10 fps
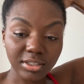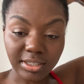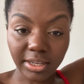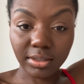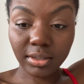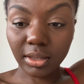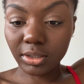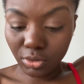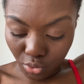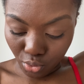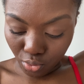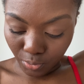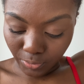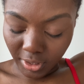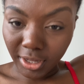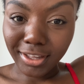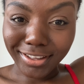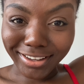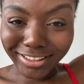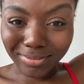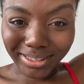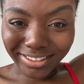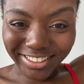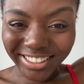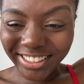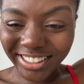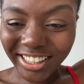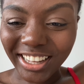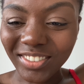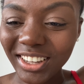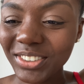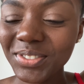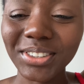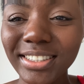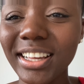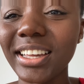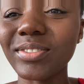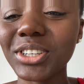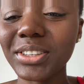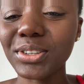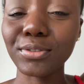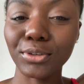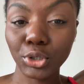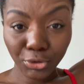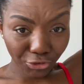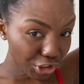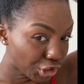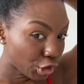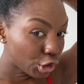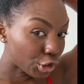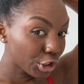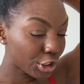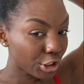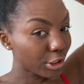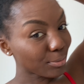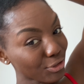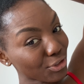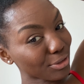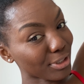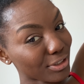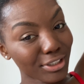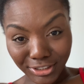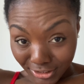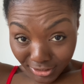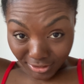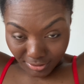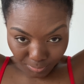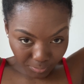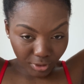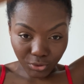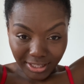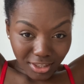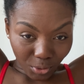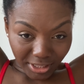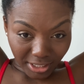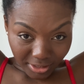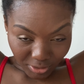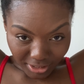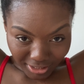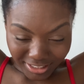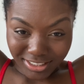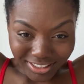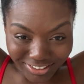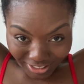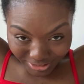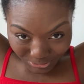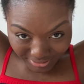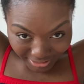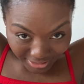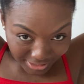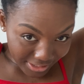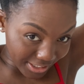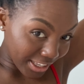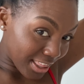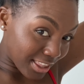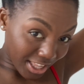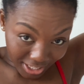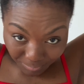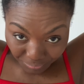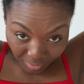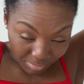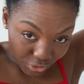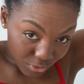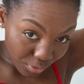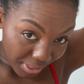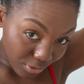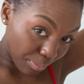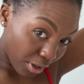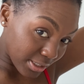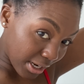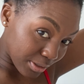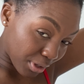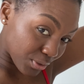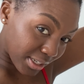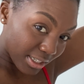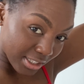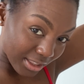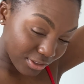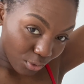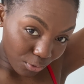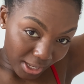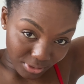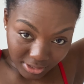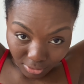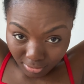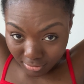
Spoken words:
that mission, you're going to need hairpins to start creating your dome. Yeah? I think I used about 4 pins, and essentially think north, west,